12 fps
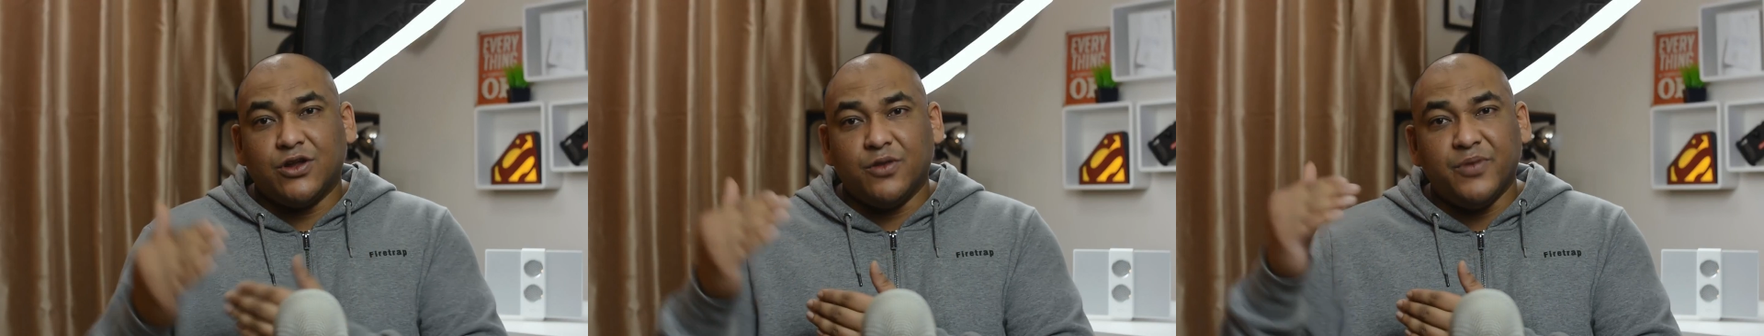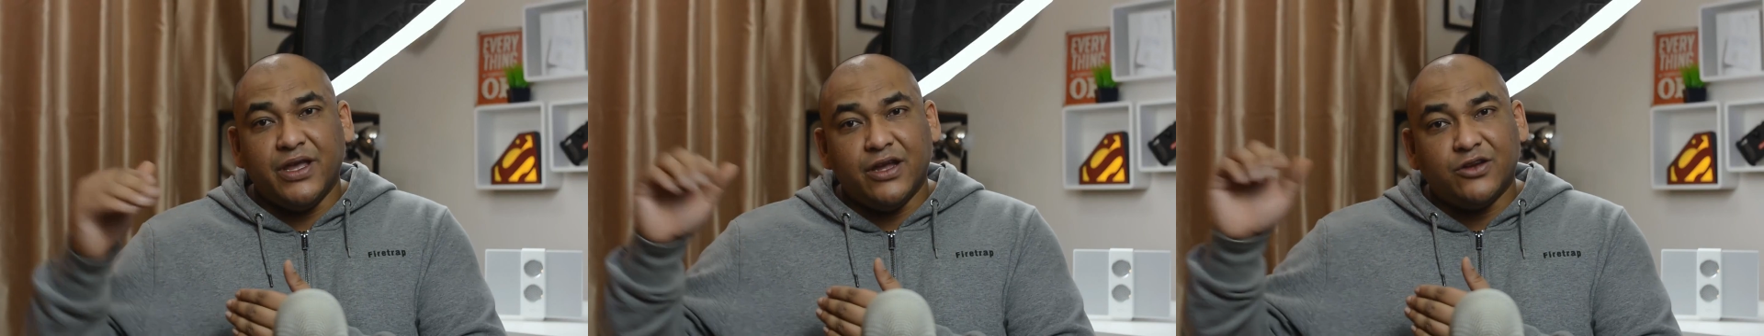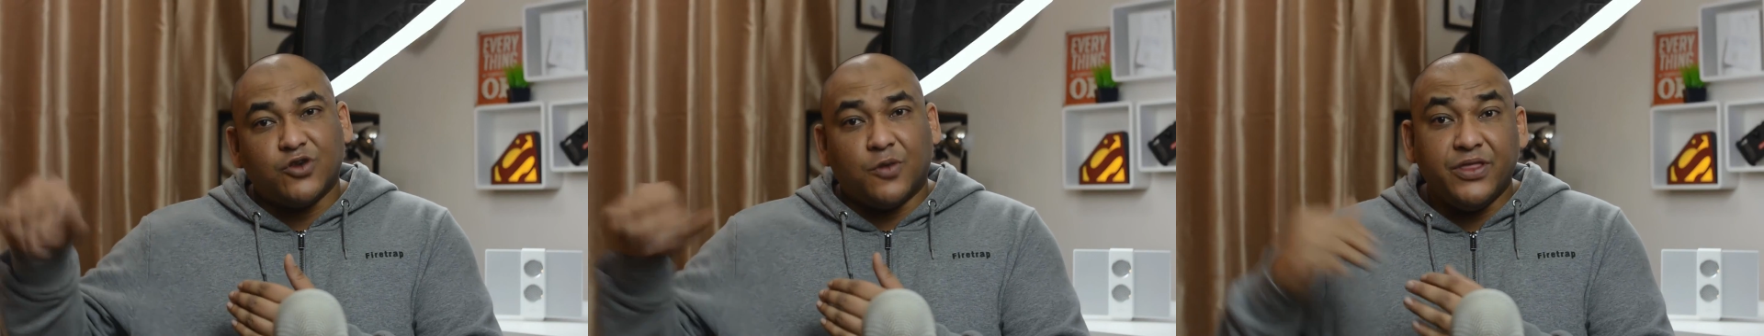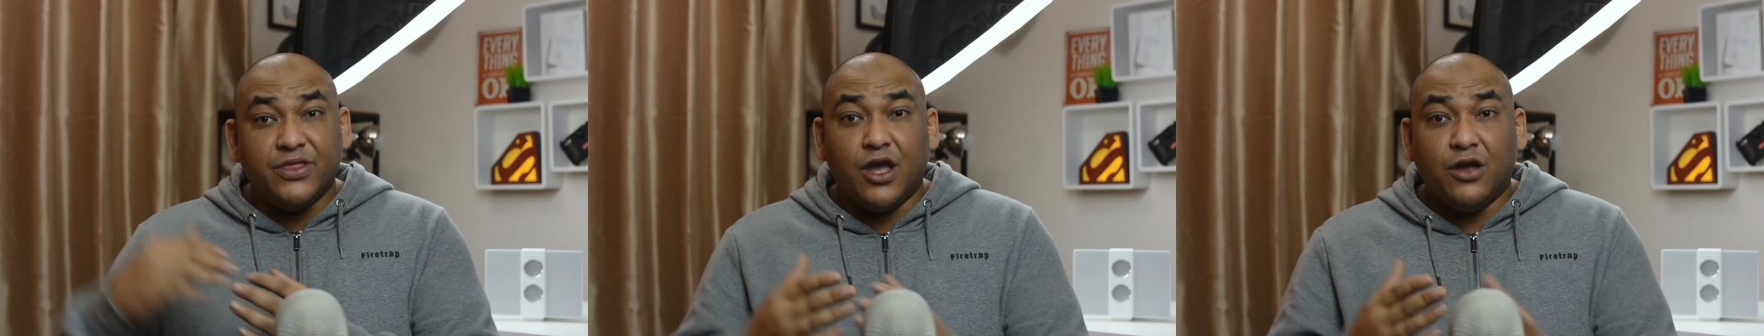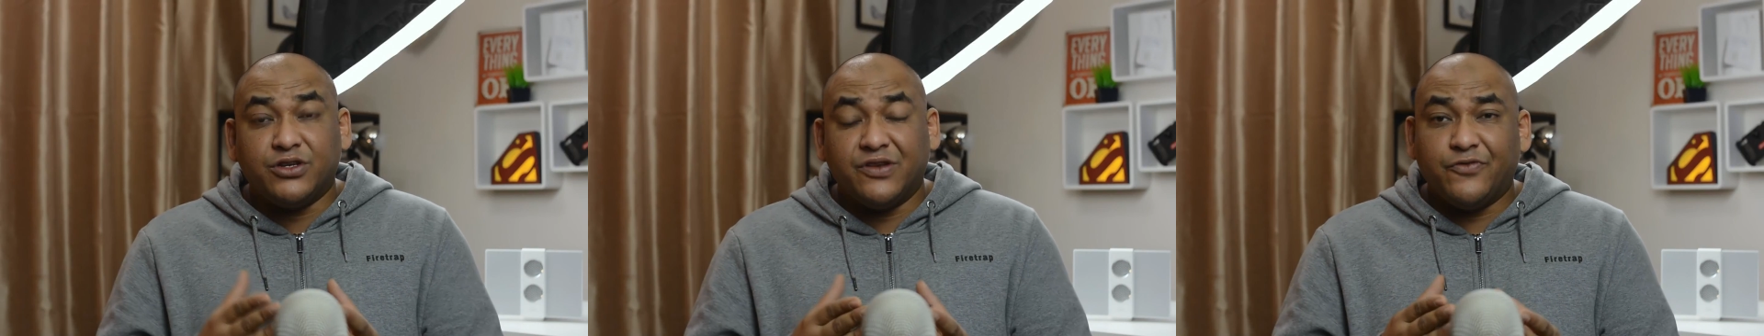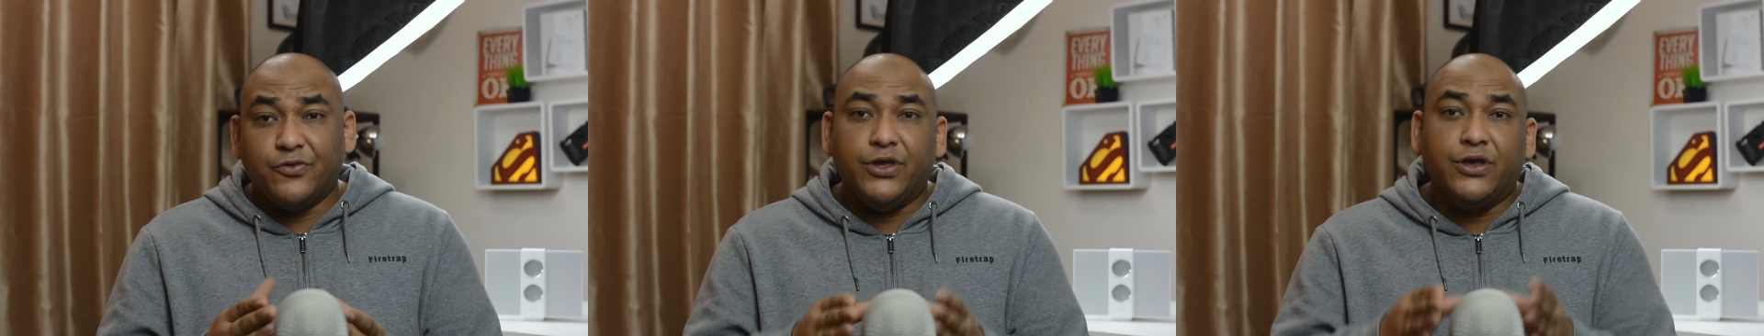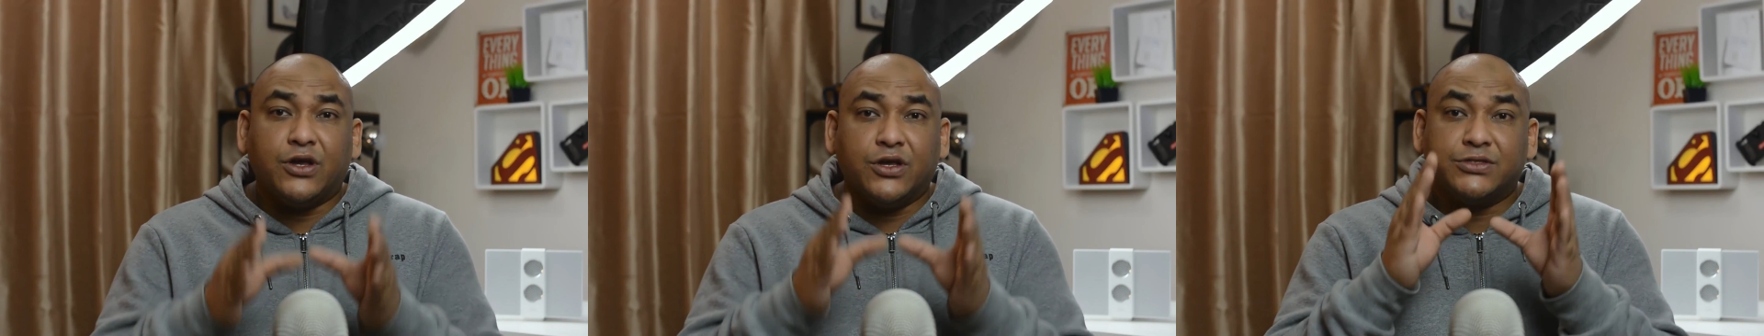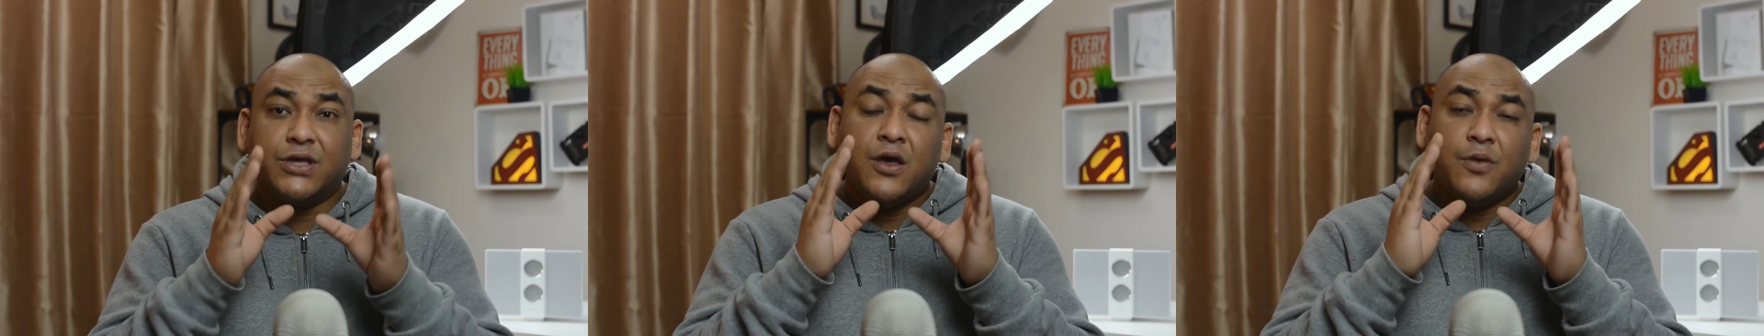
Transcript: going to be a drop in the ocean for you, because